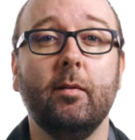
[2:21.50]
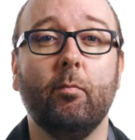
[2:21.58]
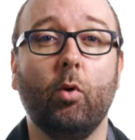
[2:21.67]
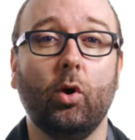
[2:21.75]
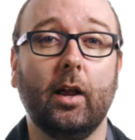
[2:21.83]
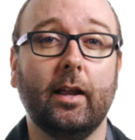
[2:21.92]

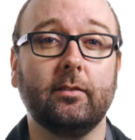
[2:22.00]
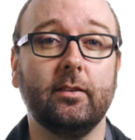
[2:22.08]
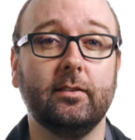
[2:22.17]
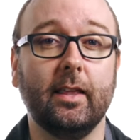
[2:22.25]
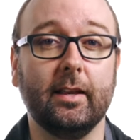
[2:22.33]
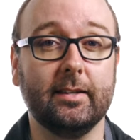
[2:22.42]
more likely
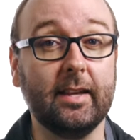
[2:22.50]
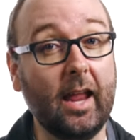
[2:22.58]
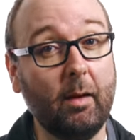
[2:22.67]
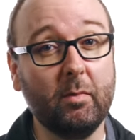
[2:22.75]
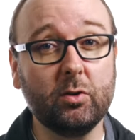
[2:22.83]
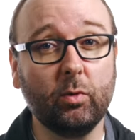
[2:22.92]
that
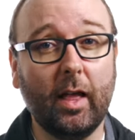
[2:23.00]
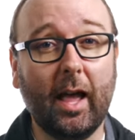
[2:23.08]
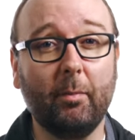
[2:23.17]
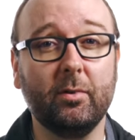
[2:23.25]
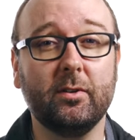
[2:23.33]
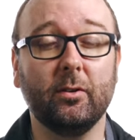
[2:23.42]
damage will
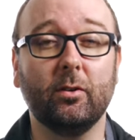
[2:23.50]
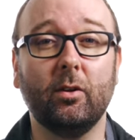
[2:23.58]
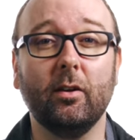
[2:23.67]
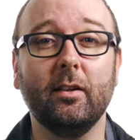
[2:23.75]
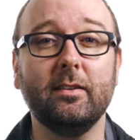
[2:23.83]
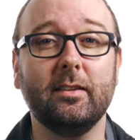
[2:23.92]
happen to your
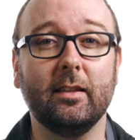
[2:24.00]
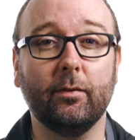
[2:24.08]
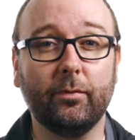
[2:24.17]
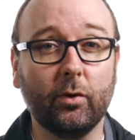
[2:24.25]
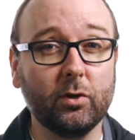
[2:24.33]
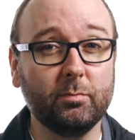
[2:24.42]
goods in the
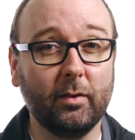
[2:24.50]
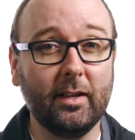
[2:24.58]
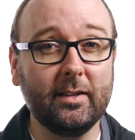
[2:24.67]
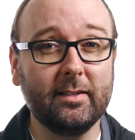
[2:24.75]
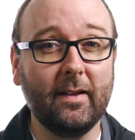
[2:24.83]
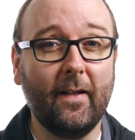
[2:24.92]
first
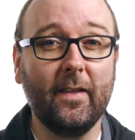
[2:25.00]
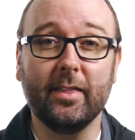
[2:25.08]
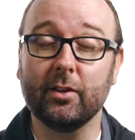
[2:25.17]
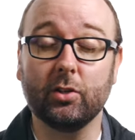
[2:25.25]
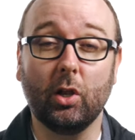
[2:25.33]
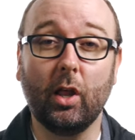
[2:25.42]
place.
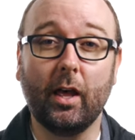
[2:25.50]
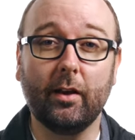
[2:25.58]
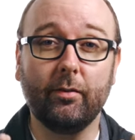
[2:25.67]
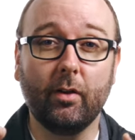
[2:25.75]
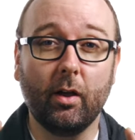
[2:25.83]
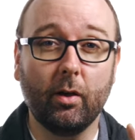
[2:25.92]
There's a lot
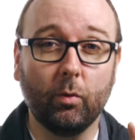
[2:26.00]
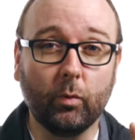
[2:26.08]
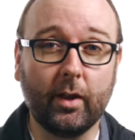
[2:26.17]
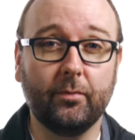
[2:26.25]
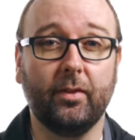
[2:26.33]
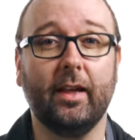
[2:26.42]
of
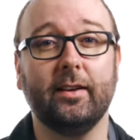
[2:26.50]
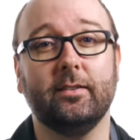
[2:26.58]
red flags